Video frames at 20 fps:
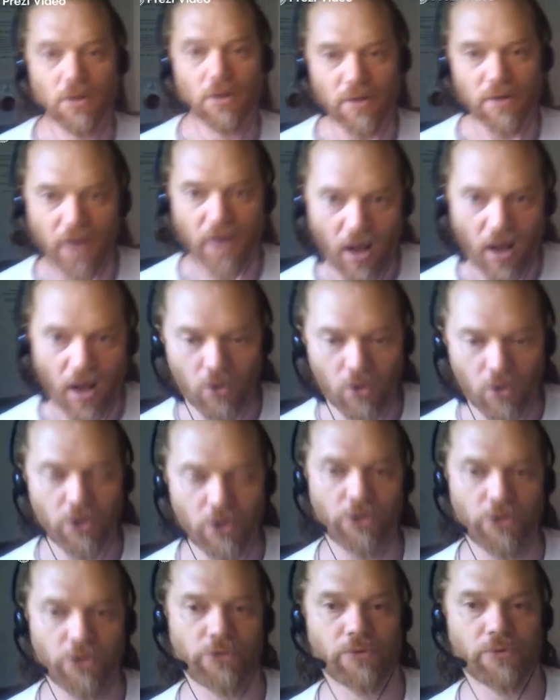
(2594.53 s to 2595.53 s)
that
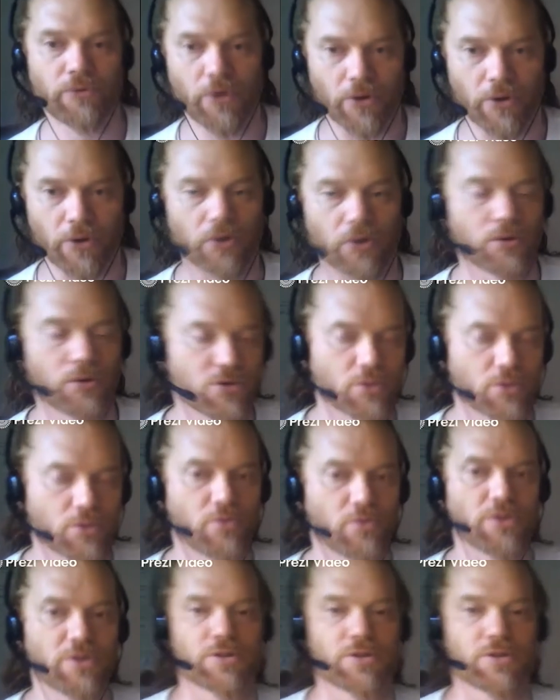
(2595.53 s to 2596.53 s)
our
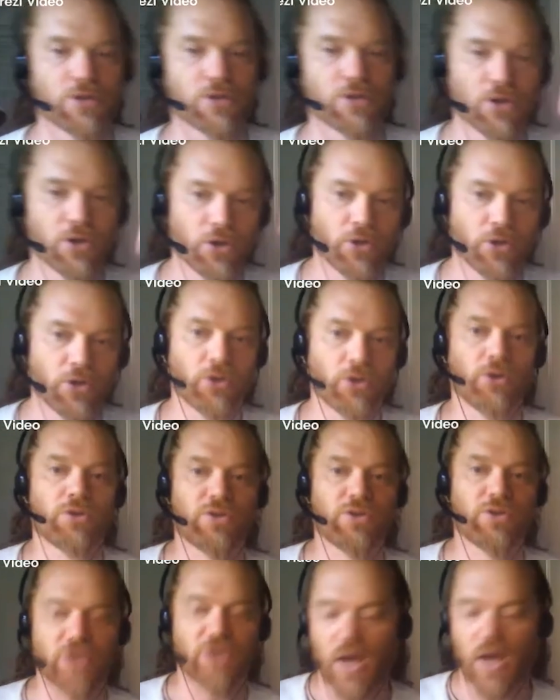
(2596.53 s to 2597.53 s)
consumerist
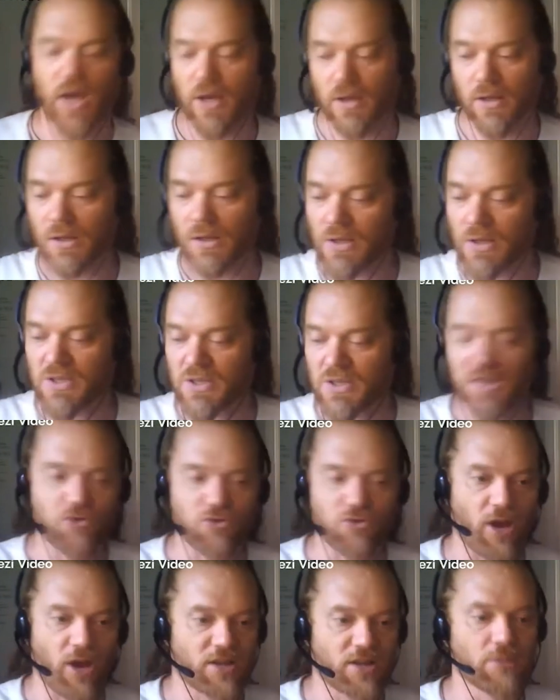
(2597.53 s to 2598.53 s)
society is
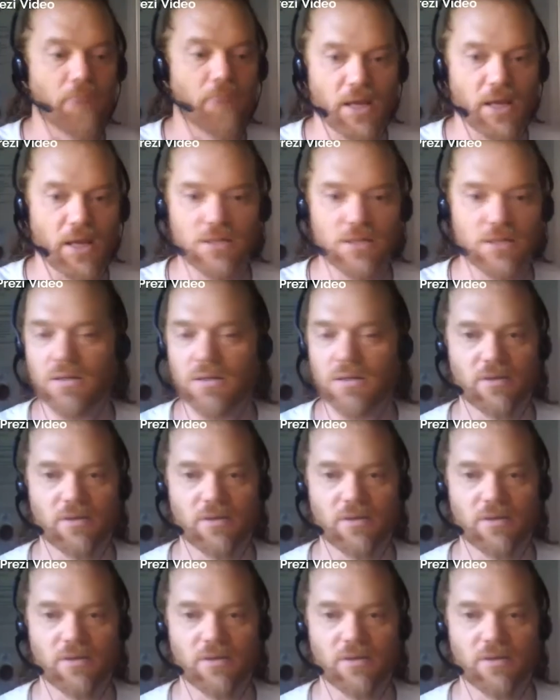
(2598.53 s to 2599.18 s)
extraction based.